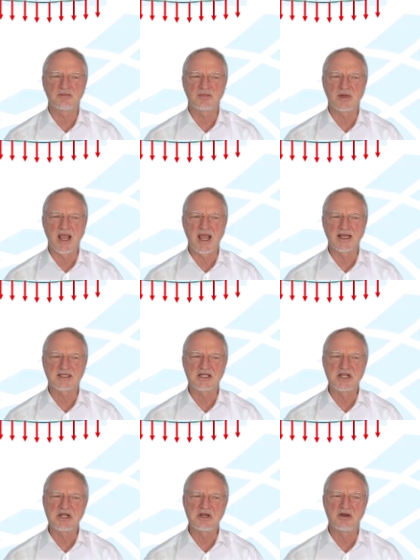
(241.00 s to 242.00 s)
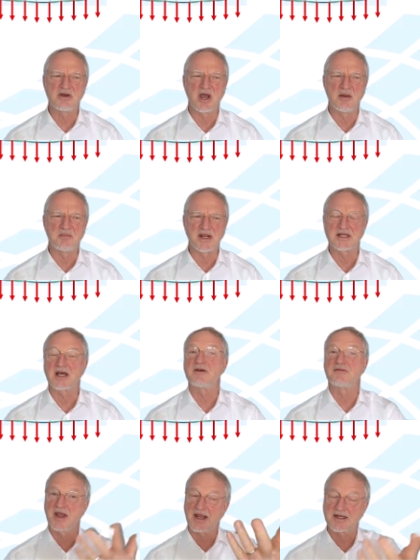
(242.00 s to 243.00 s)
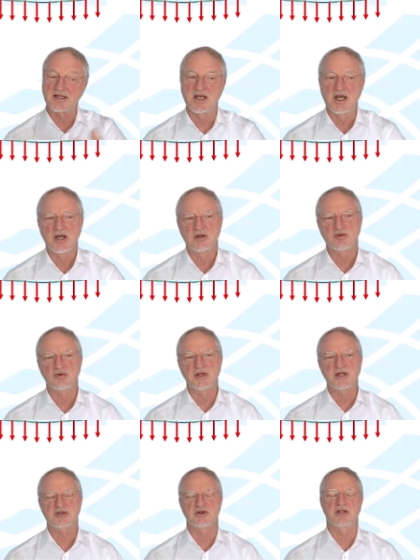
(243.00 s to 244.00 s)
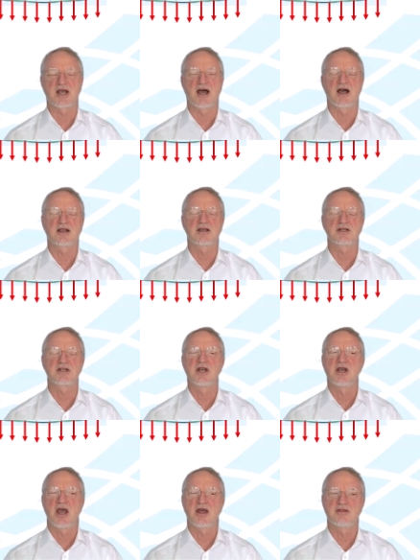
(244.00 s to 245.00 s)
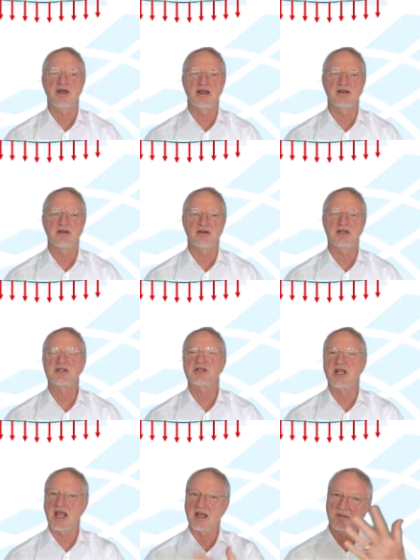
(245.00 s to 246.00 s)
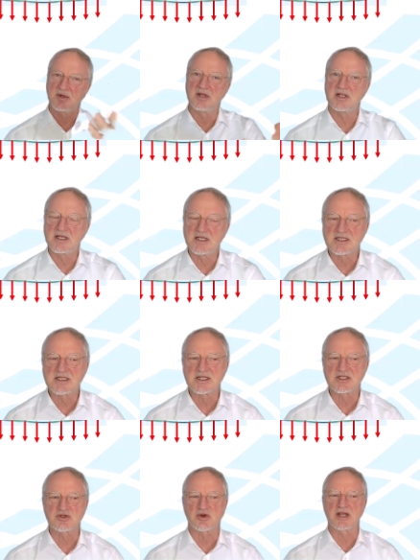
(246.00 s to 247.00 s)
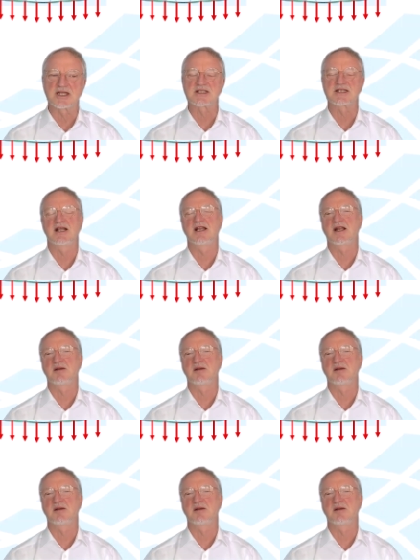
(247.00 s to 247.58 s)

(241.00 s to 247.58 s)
has here a better effect to reach the target and then this cable is stressed a little